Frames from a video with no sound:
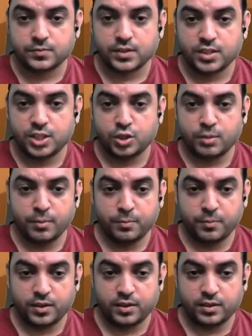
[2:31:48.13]
you
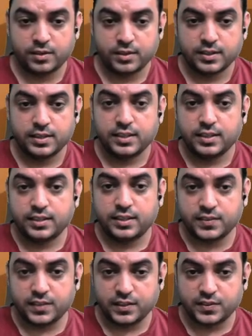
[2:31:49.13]
remember, this
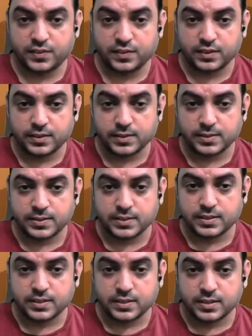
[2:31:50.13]
is
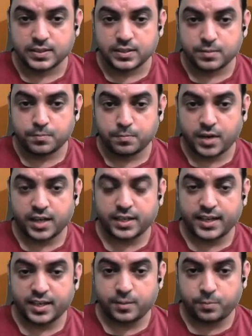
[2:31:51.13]

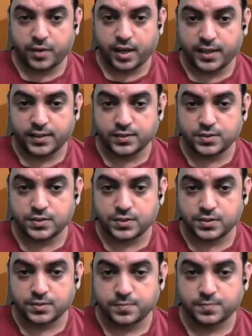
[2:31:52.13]
market
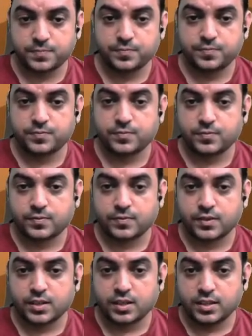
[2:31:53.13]
price,
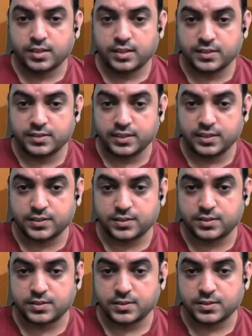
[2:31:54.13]
this
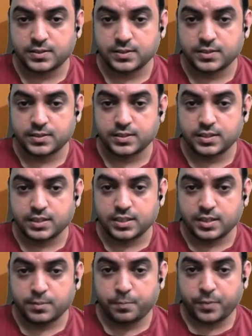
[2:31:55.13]
is
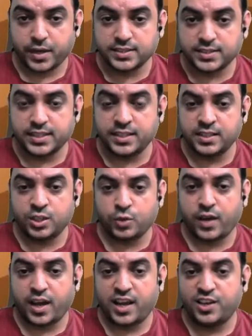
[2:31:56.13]
present
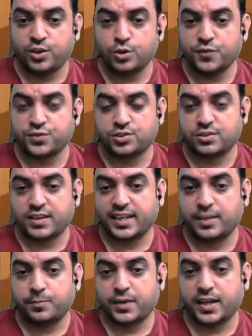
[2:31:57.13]
value of
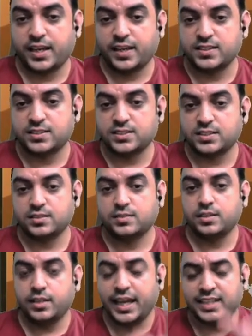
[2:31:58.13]
strike price.
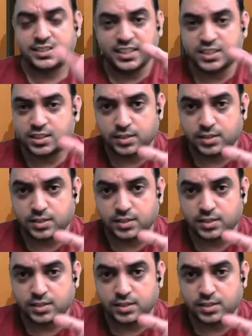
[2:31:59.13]
X is